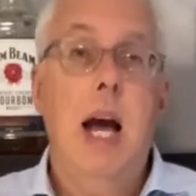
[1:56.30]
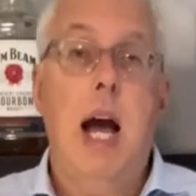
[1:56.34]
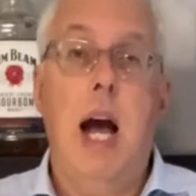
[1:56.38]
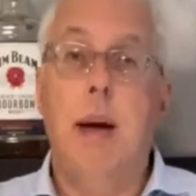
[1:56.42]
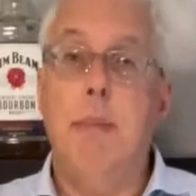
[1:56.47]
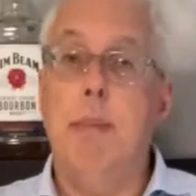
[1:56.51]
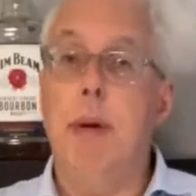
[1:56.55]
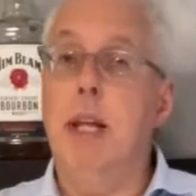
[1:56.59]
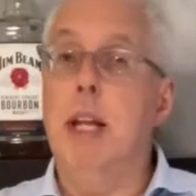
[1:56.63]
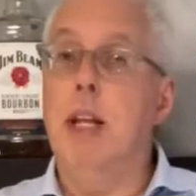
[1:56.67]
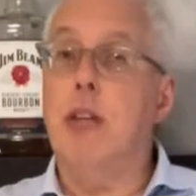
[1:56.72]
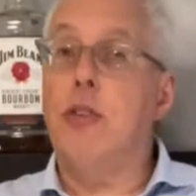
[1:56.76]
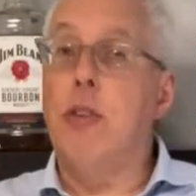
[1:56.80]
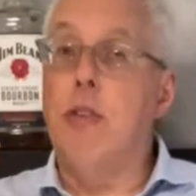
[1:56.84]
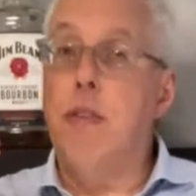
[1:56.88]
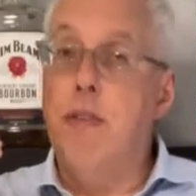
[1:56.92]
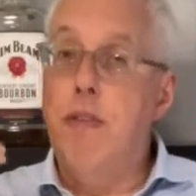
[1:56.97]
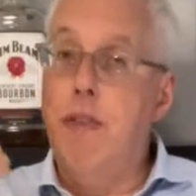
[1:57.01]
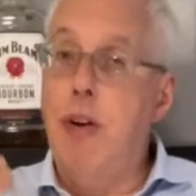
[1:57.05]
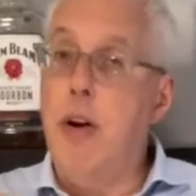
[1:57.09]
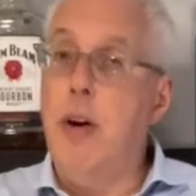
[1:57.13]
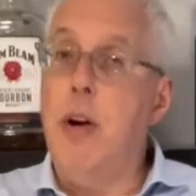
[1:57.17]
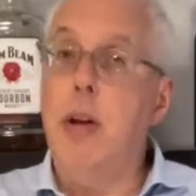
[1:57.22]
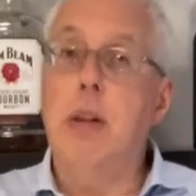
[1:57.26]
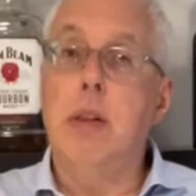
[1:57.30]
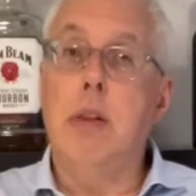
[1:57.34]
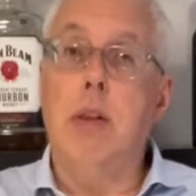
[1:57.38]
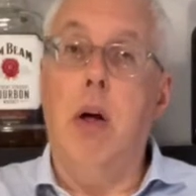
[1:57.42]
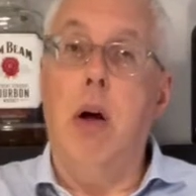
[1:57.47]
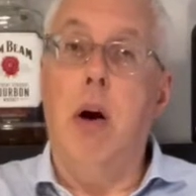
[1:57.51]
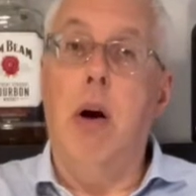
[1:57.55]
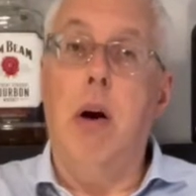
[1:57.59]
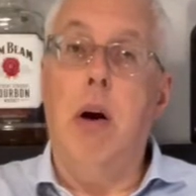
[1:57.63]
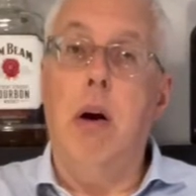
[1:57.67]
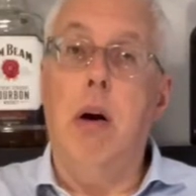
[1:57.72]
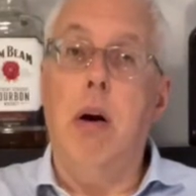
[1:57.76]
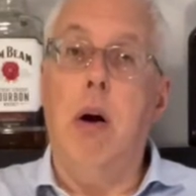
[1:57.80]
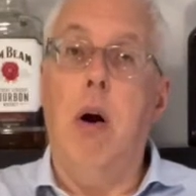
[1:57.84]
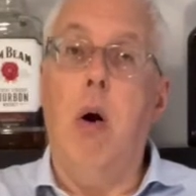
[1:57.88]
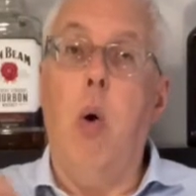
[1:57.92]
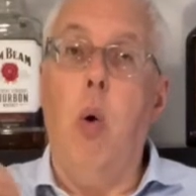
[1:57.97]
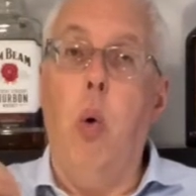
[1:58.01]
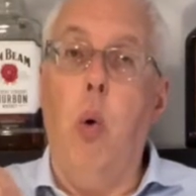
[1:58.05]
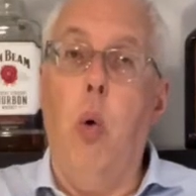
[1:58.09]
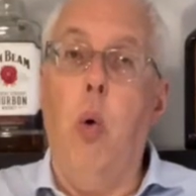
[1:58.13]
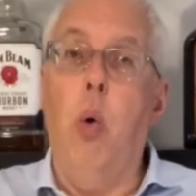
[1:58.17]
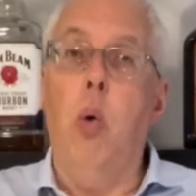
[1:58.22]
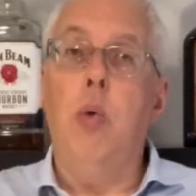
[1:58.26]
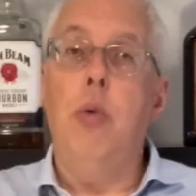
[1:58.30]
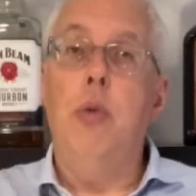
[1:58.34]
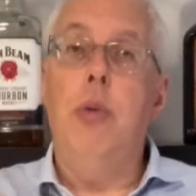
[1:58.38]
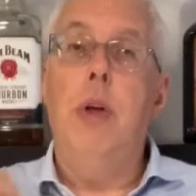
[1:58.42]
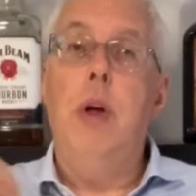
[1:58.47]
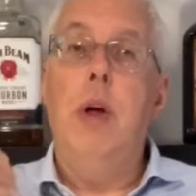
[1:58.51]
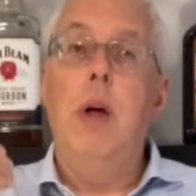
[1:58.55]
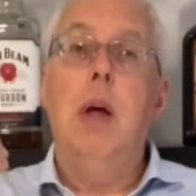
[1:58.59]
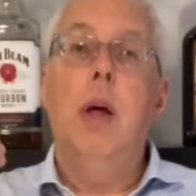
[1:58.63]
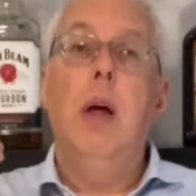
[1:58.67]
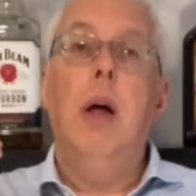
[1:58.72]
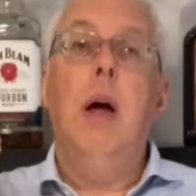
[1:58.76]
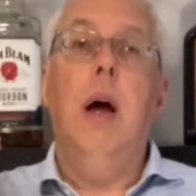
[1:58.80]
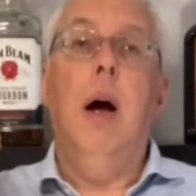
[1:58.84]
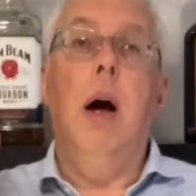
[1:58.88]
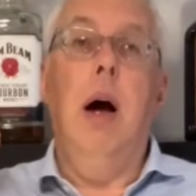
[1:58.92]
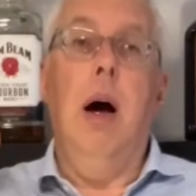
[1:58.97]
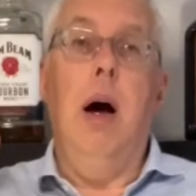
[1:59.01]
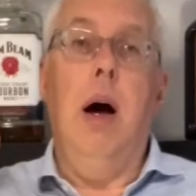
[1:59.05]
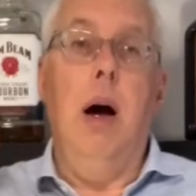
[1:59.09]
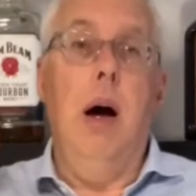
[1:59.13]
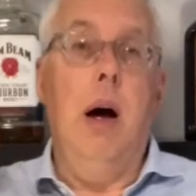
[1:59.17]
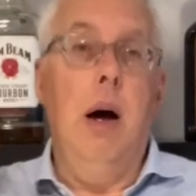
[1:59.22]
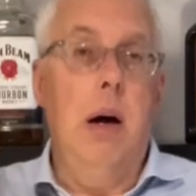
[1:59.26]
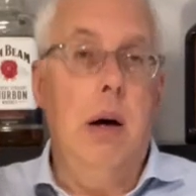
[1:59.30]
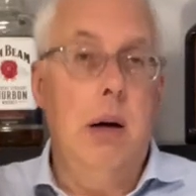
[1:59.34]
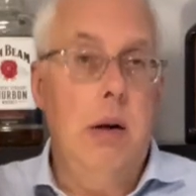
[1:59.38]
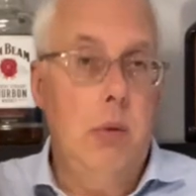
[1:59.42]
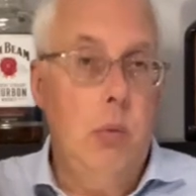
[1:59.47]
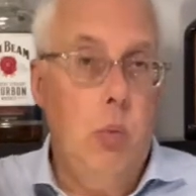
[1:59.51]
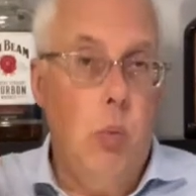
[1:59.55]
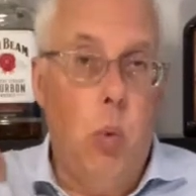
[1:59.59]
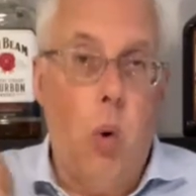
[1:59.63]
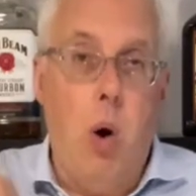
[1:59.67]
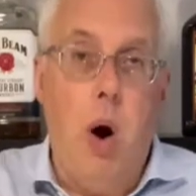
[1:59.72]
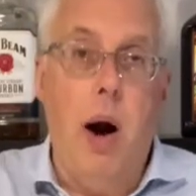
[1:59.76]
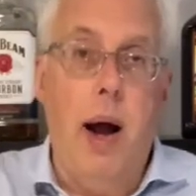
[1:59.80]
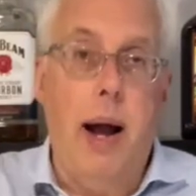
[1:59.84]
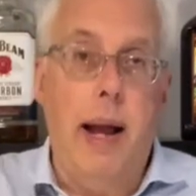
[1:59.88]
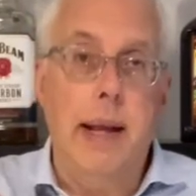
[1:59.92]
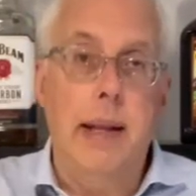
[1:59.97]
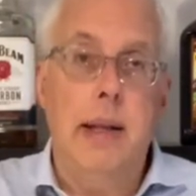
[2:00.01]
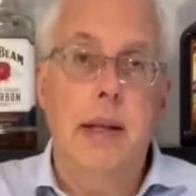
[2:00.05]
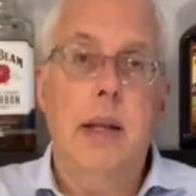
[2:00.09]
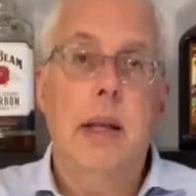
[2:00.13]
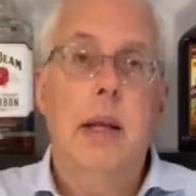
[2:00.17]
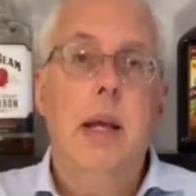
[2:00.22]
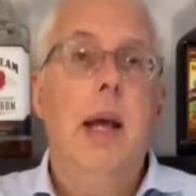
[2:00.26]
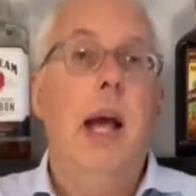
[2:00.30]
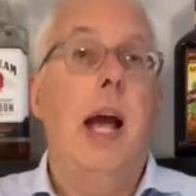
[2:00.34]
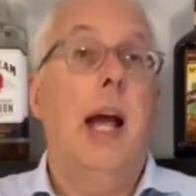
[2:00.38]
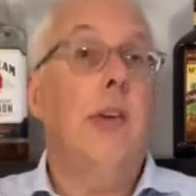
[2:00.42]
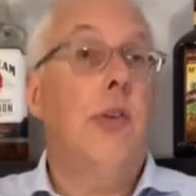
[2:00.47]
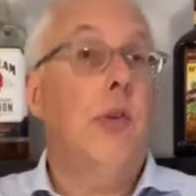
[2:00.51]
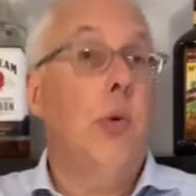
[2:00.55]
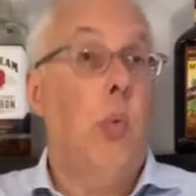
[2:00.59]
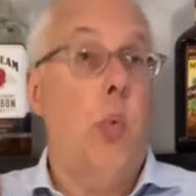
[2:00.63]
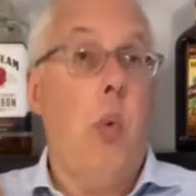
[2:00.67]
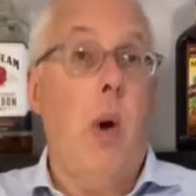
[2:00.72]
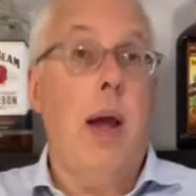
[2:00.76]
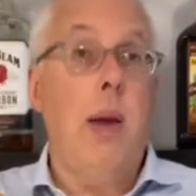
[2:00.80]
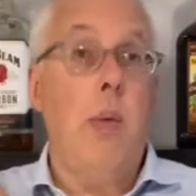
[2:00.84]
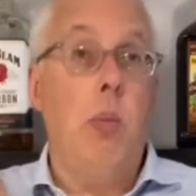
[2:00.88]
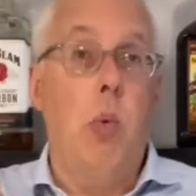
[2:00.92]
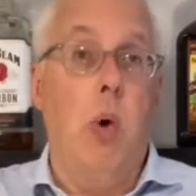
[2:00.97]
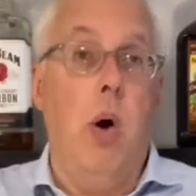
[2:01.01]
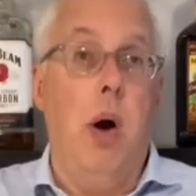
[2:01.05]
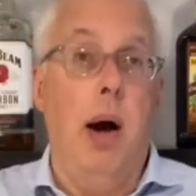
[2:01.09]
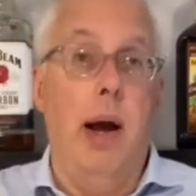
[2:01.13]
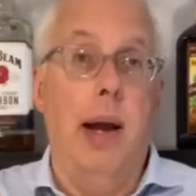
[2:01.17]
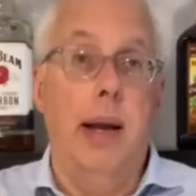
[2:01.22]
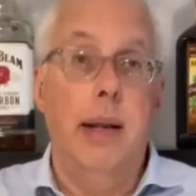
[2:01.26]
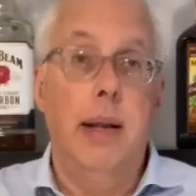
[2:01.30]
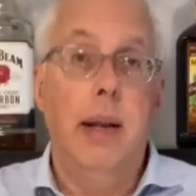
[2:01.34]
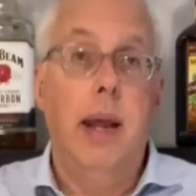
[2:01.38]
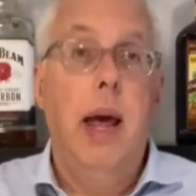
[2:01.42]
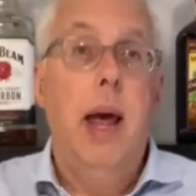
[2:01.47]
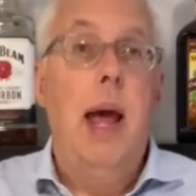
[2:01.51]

I mean, it's a very long, old wine. It's a white wine.